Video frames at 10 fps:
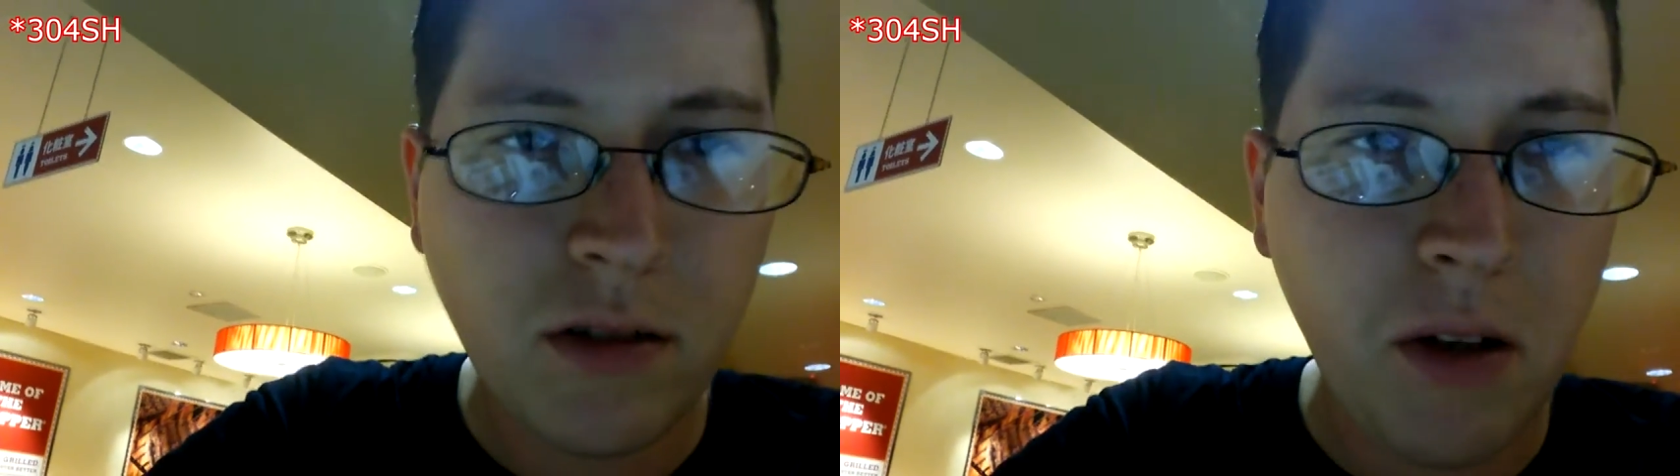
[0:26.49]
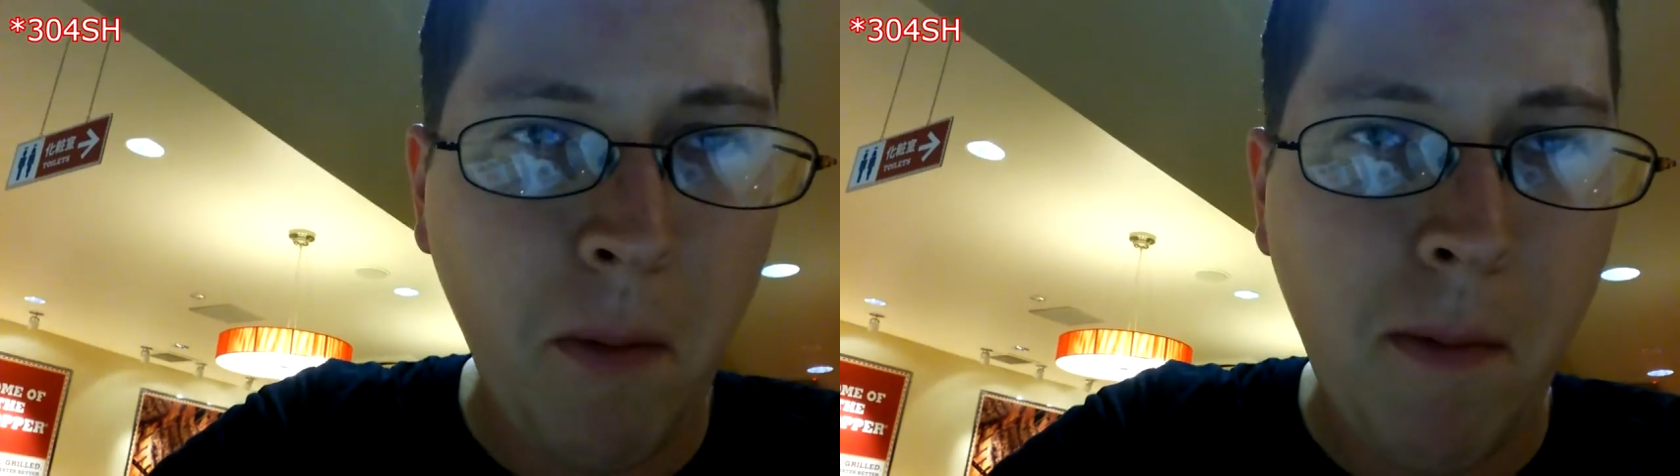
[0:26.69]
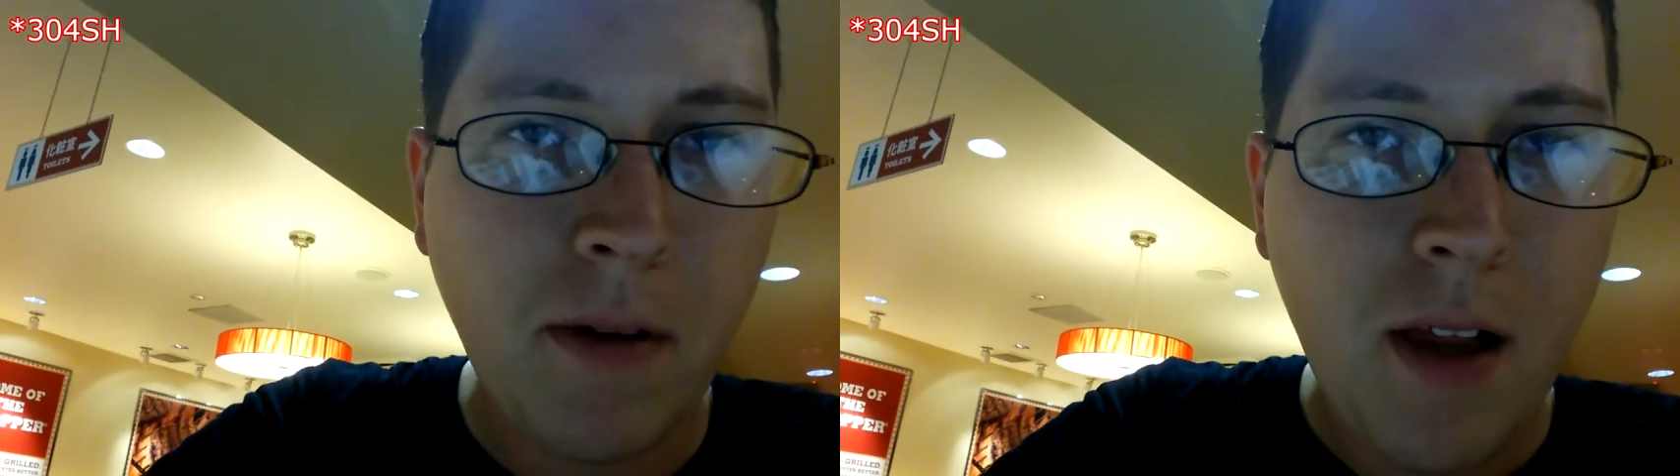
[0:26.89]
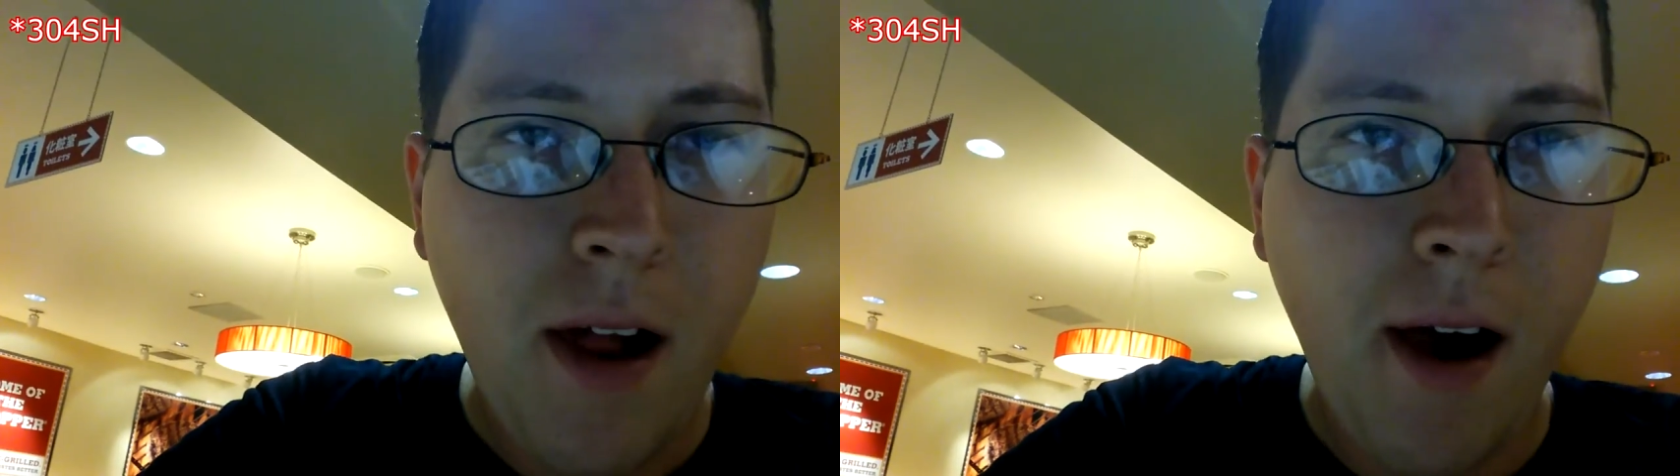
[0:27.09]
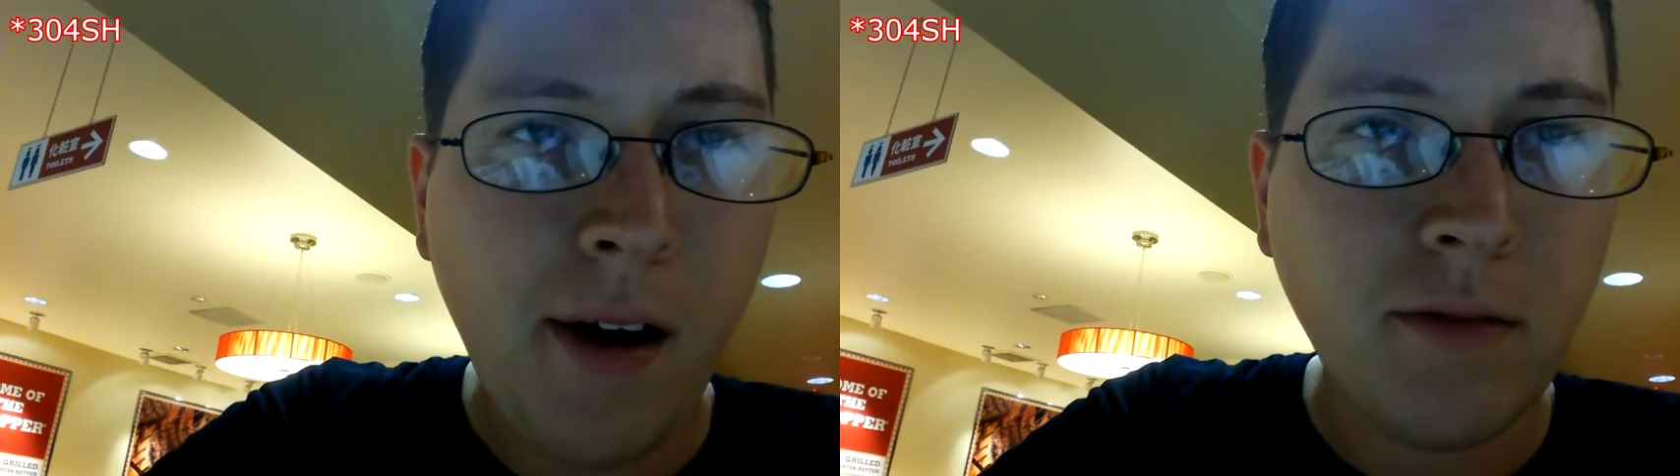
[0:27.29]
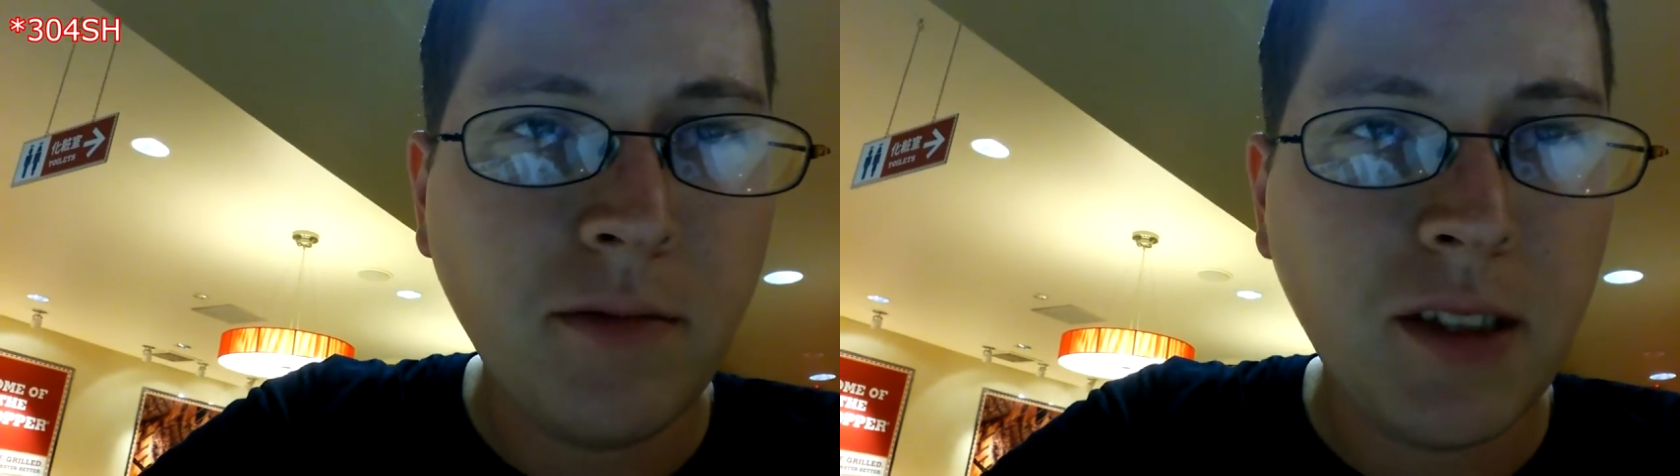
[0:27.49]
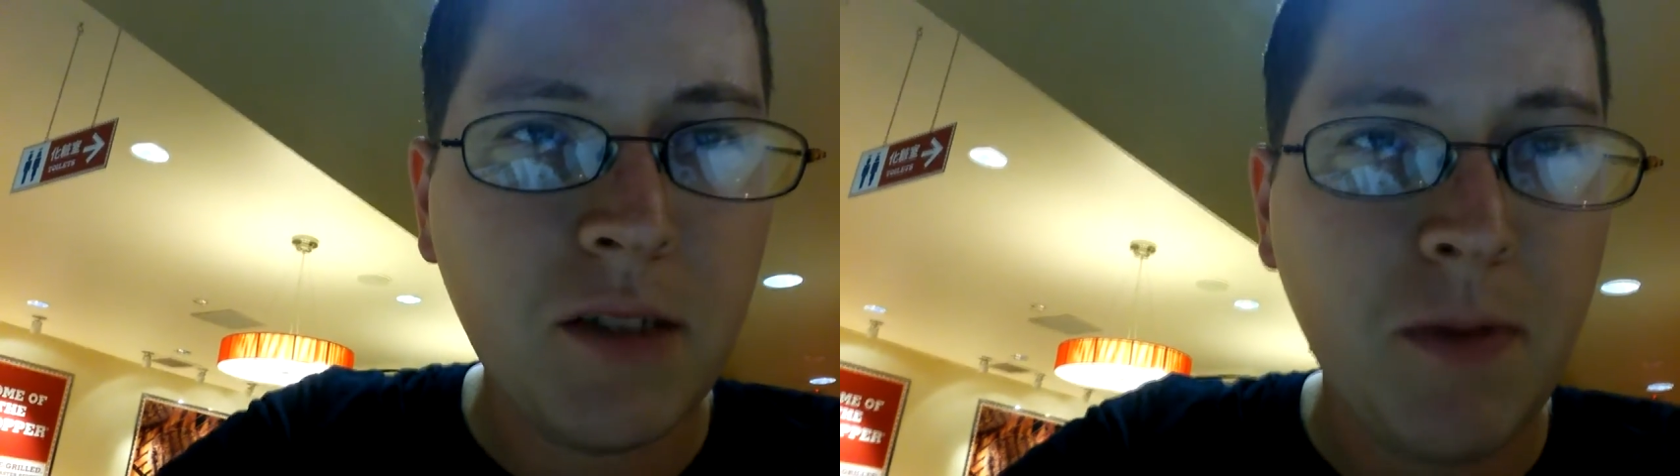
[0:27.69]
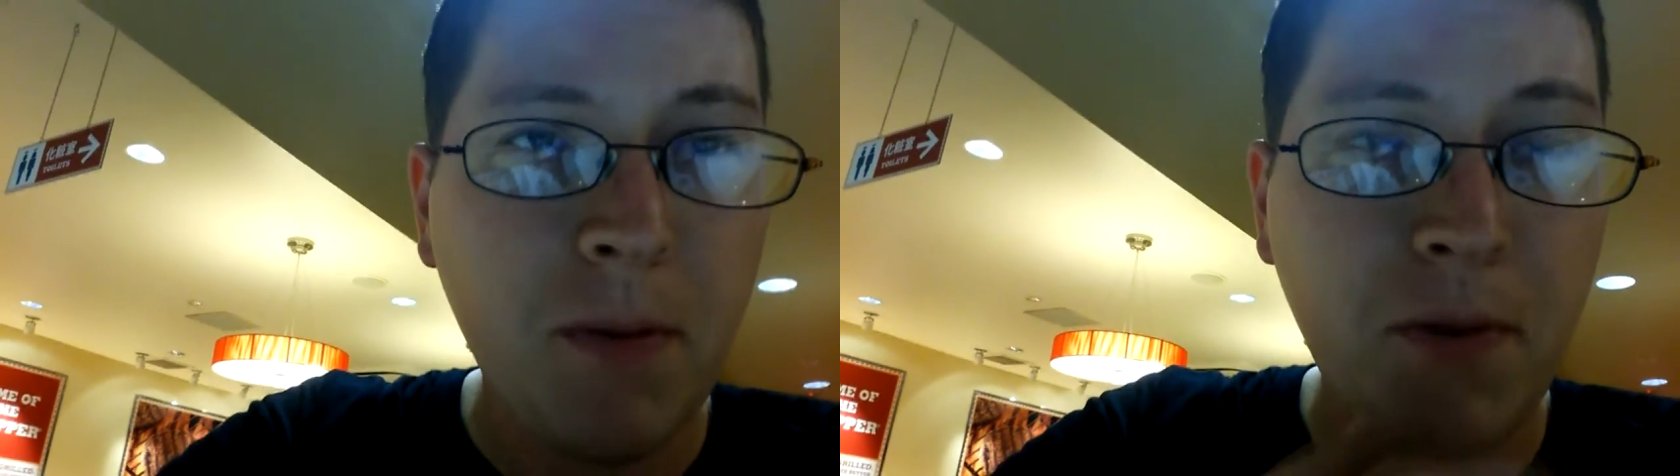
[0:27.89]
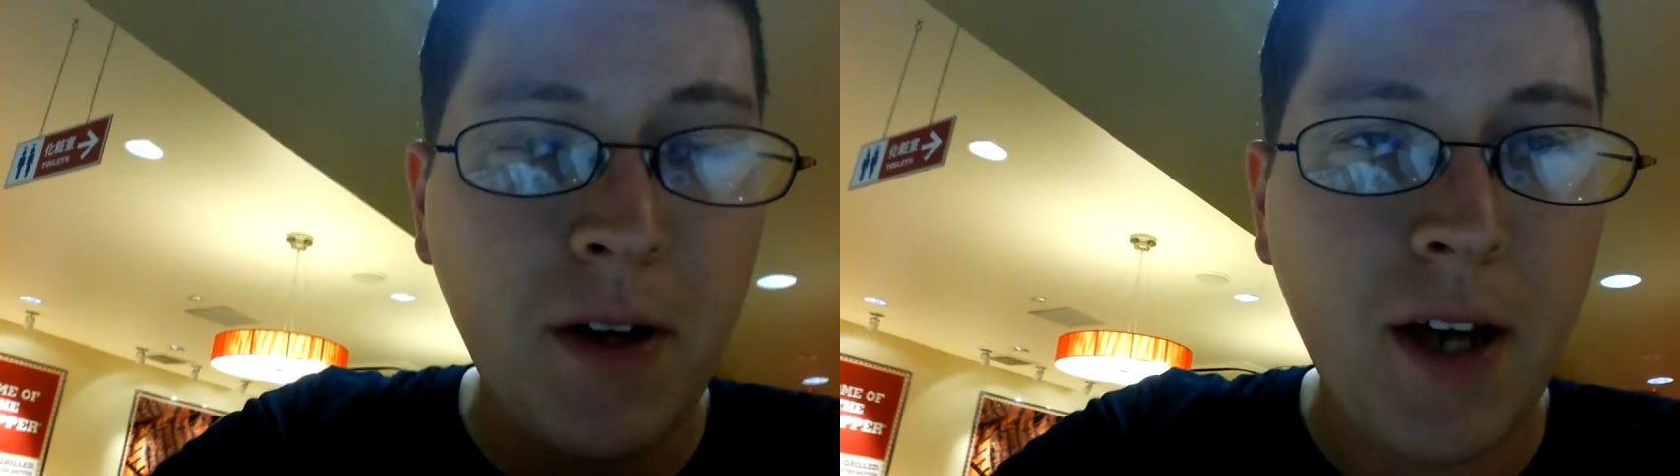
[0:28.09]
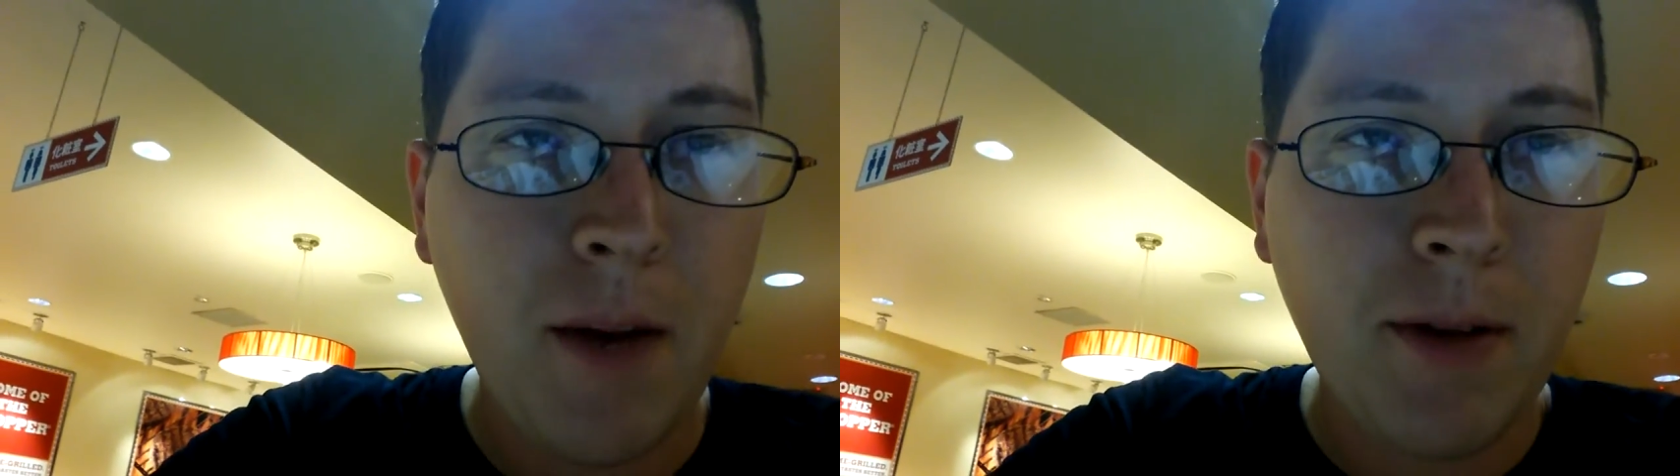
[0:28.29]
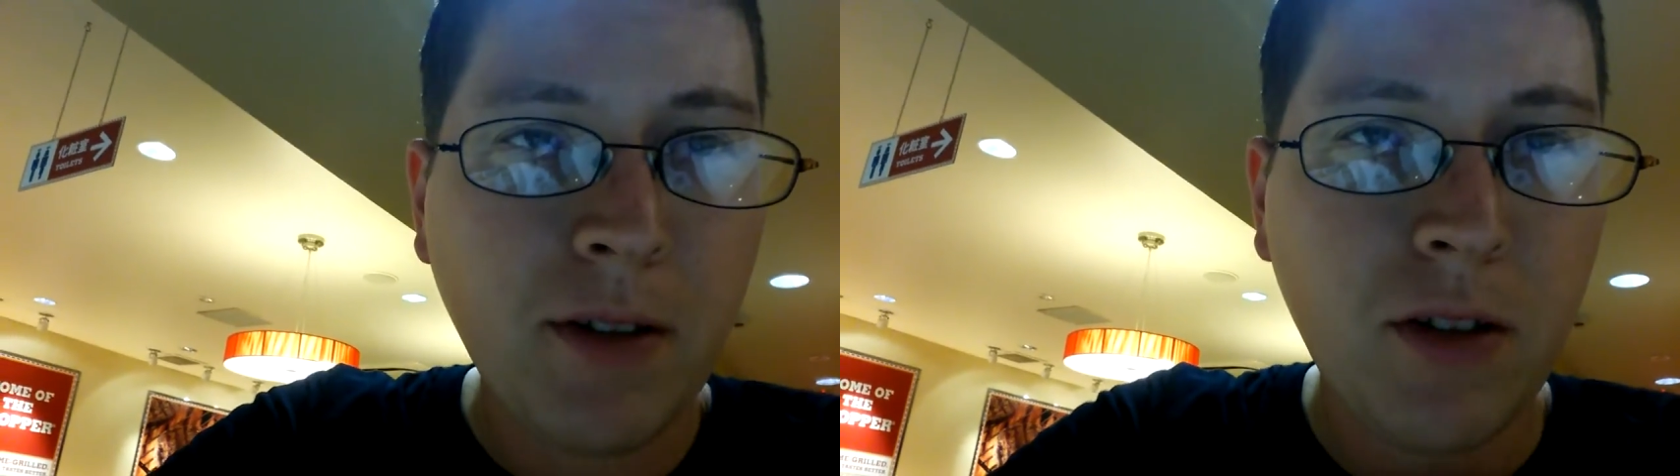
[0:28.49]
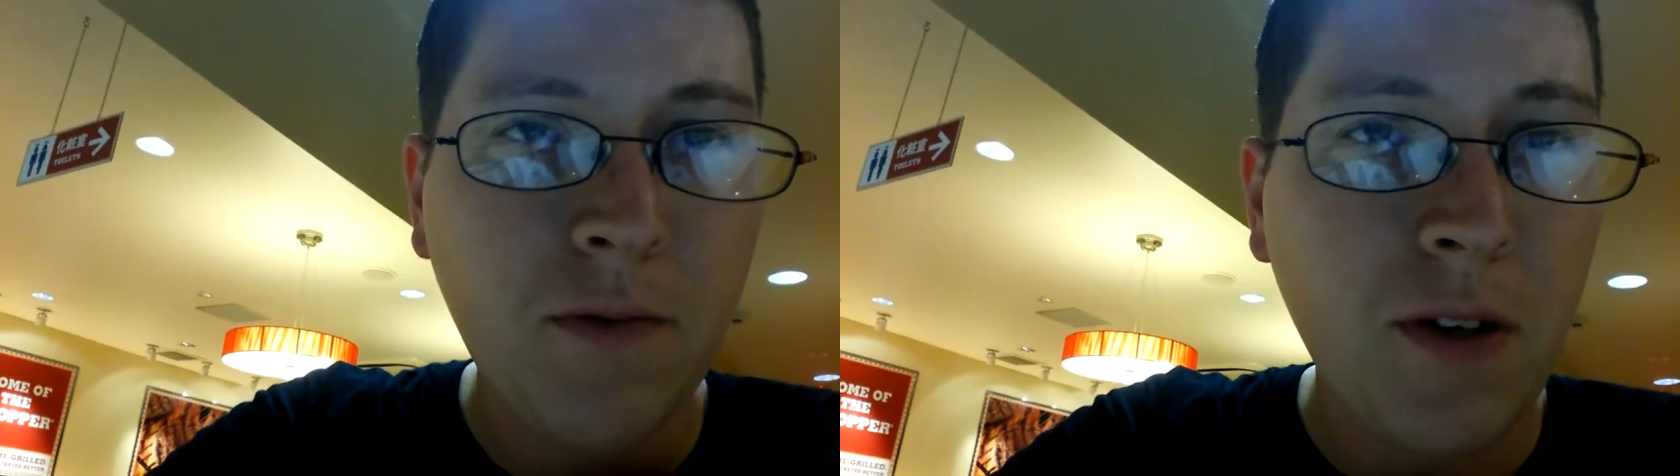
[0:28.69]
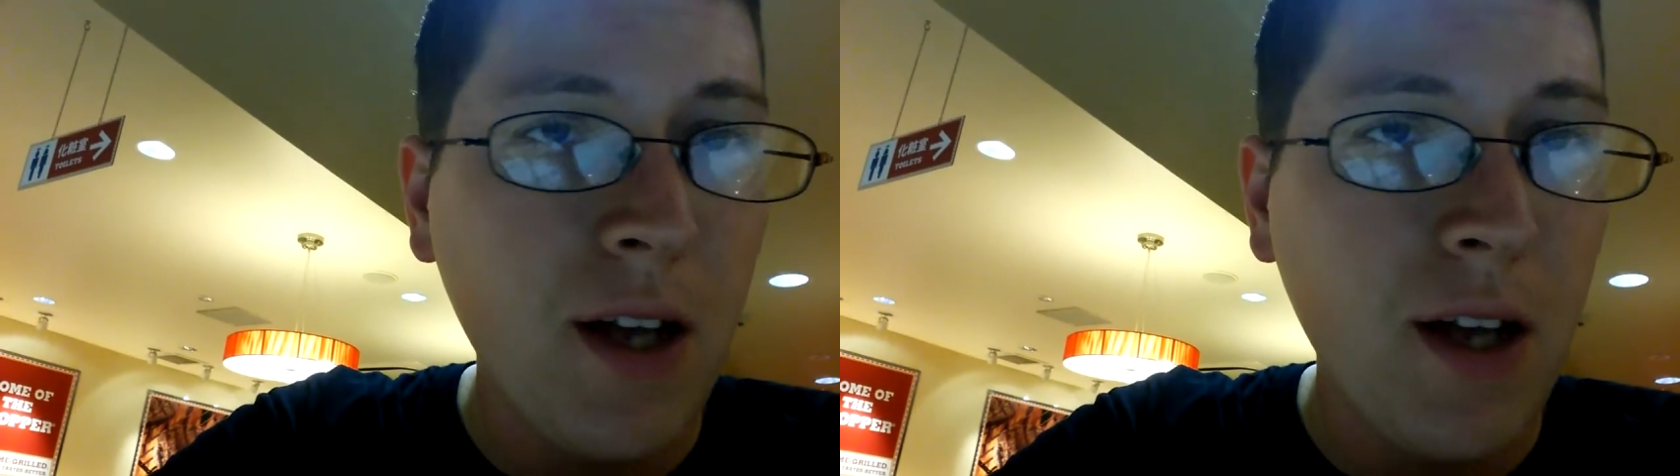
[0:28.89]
So, um, this is from the front camera, so